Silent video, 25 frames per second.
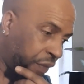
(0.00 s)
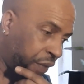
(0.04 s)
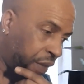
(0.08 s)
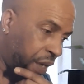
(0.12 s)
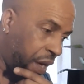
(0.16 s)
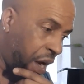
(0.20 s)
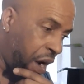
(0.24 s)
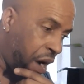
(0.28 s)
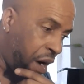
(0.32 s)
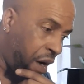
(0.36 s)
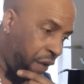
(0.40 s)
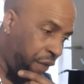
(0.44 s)

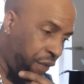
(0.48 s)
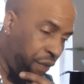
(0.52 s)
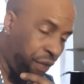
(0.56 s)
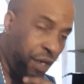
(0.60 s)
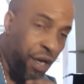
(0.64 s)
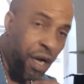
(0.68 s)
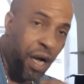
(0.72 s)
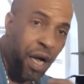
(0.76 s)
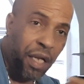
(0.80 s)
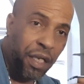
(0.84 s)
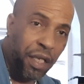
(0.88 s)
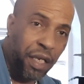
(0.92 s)
or you're
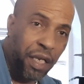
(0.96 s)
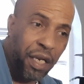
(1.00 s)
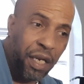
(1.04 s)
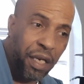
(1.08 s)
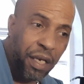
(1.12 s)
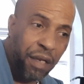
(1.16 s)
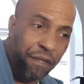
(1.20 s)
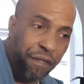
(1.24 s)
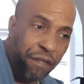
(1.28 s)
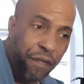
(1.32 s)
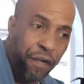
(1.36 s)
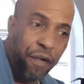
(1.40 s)
gone in
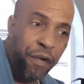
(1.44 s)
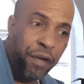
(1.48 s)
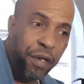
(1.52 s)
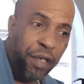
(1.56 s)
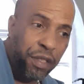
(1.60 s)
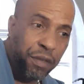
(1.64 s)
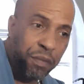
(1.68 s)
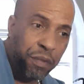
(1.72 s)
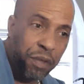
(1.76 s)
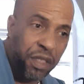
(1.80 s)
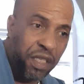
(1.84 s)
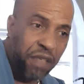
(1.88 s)
the
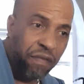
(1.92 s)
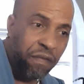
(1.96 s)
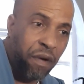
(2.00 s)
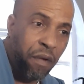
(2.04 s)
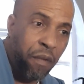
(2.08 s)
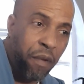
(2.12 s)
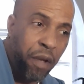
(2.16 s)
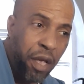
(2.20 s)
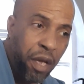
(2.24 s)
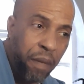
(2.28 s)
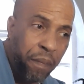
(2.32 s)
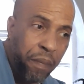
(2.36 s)
furnace, whichever
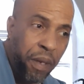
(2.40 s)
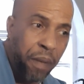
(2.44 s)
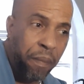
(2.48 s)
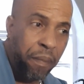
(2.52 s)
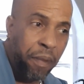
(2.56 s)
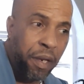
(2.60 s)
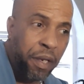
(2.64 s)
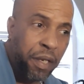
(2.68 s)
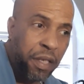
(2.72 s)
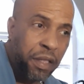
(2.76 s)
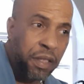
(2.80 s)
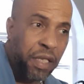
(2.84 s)
way your people
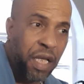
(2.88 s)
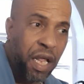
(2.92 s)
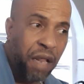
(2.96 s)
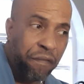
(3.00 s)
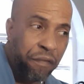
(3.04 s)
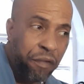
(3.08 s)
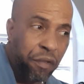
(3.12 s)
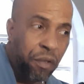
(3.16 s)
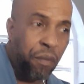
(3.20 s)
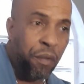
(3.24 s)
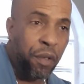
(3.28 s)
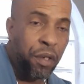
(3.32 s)
in the side
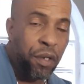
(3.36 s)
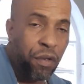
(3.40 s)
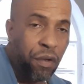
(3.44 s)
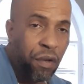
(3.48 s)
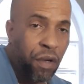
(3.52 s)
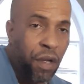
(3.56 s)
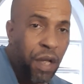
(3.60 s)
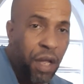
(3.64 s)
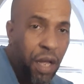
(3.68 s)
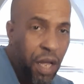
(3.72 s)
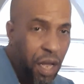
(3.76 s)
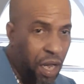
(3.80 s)
for the video
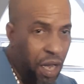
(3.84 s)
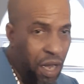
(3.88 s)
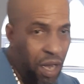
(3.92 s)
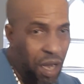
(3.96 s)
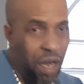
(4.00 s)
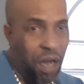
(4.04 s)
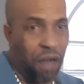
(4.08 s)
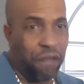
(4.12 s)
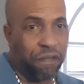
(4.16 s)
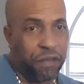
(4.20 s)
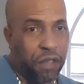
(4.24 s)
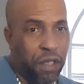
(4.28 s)

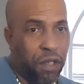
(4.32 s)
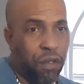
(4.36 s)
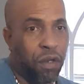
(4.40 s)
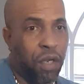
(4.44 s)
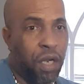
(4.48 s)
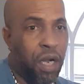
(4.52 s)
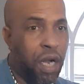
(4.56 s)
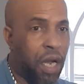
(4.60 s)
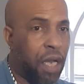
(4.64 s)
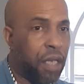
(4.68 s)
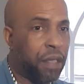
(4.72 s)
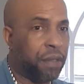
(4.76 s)
after you're
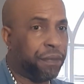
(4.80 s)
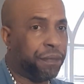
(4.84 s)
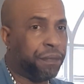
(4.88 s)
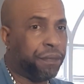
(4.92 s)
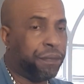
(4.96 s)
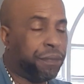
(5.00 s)
gone.